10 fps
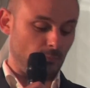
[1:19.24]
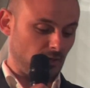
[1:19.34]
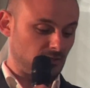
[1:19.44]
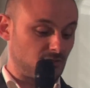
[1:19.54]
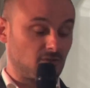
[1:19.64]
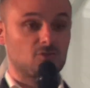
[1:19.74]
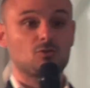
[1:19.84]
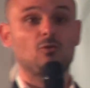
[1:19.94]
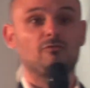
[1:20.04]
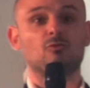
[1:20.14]
OPEX.
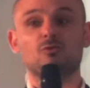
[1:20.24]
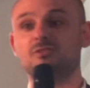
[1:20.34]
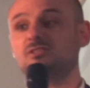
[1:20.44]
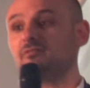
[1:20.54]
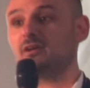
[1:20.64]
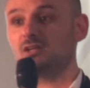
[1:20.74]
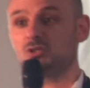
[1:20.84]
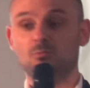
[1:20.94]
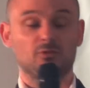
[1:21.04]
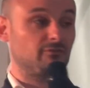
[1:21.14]
So of course there's a
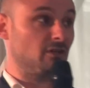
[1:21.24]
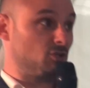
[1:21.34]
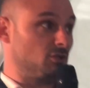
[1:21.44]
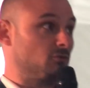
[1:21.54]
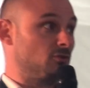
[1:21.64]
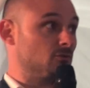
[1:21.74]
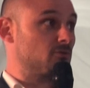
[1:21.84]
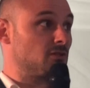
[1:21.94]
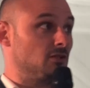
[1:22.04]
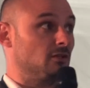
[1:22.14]
financial motivation to
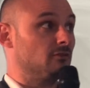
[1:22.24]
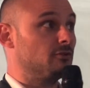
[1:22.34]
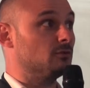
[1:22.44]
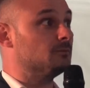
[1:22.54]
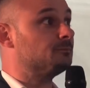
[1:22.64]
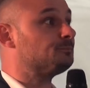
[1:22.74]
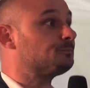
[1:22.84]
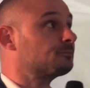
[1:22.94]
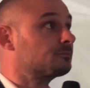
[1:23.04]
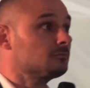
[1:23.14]
use illegal fuel.
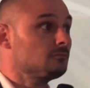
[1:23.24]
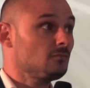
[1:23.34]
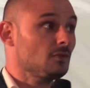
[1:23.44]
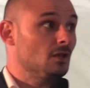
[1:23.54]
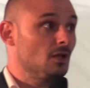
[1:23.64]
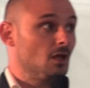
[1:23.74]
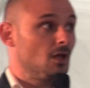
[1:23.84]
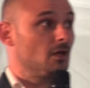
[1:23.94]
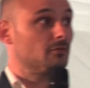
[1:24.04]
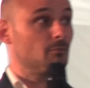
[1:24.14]

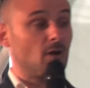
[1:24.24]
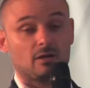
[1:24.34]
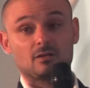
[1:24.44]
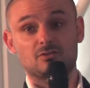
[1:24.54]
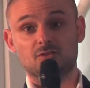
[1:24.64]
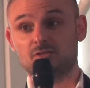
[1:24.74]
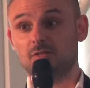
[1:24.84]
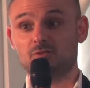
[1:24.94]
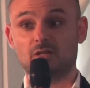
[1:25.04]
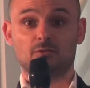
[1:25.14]
The market
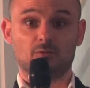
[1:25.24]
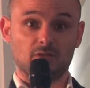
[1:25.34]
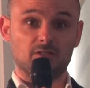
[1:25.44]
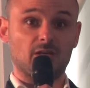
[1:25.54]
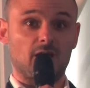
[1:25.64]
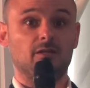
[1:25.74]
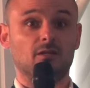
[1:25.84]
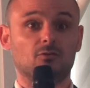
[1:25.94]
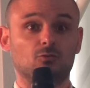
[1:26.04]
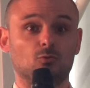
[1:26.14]
seems that it's
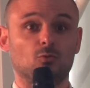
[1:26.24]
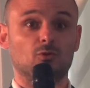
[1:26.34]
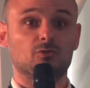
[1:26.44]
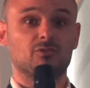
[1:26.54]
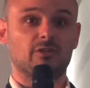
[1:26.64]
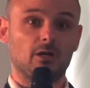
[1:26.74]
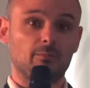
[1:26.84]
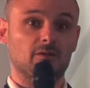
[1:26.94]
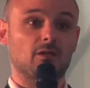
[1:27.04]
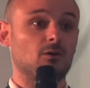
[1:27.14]
heading towards
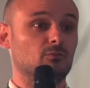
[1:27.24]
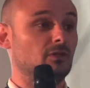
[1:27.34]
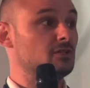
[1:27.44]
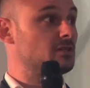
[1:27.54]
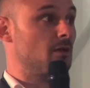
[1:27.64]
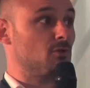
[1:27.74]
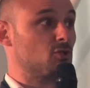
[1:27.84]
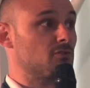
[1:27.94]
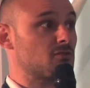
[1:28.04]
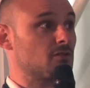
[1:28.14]
curbing down these
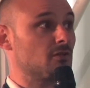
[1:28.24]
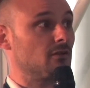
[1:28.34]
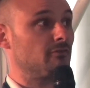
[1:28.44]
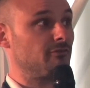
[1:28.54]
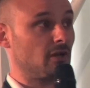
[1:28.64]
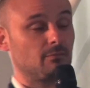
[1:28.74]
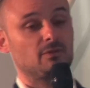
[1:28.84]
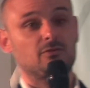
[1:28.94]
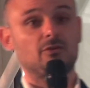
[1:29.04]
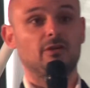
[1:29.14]
emissions. In fact, the
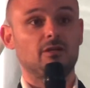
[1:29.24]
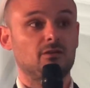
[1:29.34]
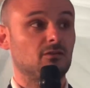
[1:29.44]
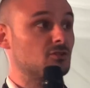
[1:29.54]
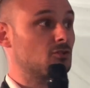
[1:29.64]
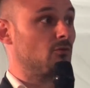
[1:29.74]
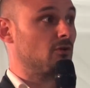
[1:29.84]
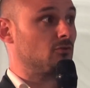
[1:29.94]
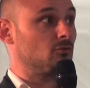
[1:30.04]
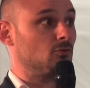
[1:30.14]
Mediterranean is
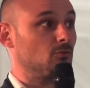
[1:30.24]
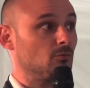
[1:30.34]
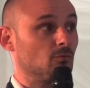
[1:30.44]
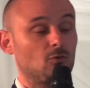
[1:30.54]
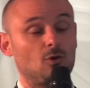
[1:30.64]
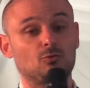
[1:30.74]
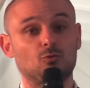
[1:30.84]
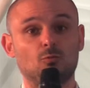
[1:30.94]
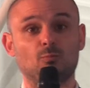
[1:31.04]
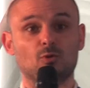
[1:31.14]
going to go to
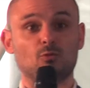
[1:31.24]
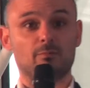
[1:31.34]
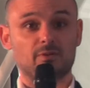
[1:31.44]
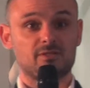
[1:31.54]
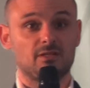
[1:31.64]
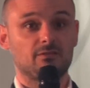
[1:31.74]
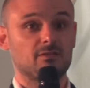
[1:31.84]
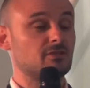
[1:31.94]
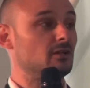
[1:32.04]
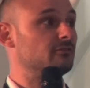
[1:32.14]
0.1%
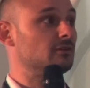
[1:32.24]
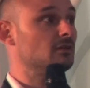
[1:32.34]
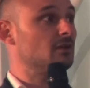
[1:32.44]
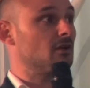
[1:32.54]
in sulfur